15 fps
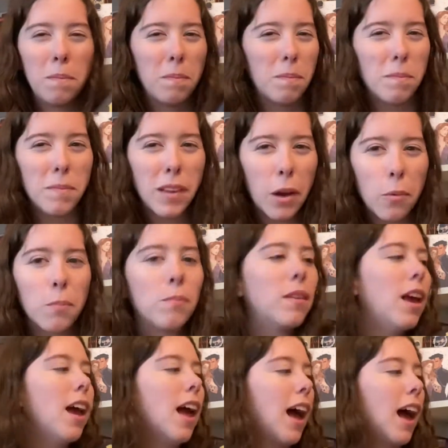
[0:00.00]
No.
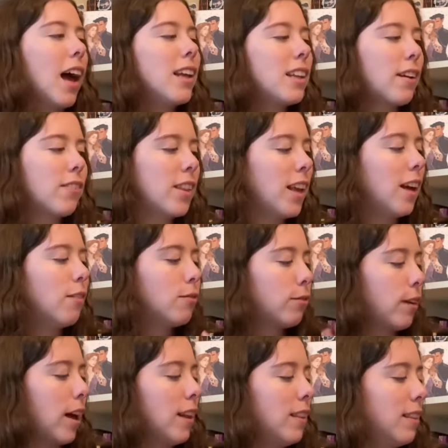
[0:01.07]
I definitely have
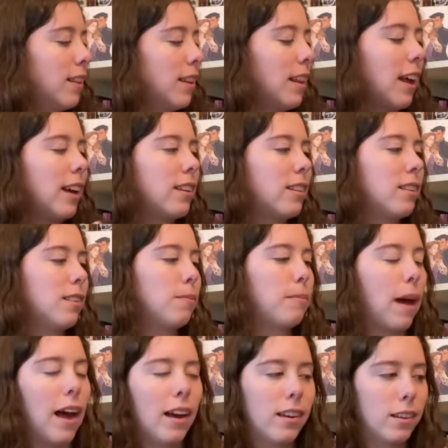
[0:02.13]
read the
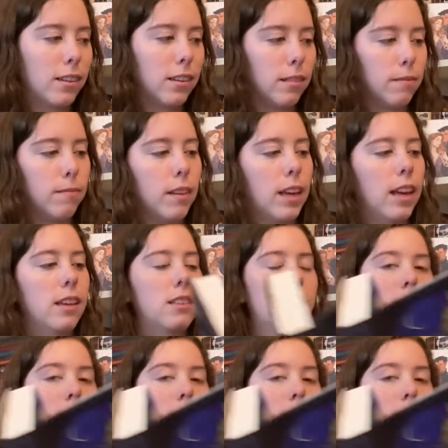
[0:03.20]
back of, I guess, the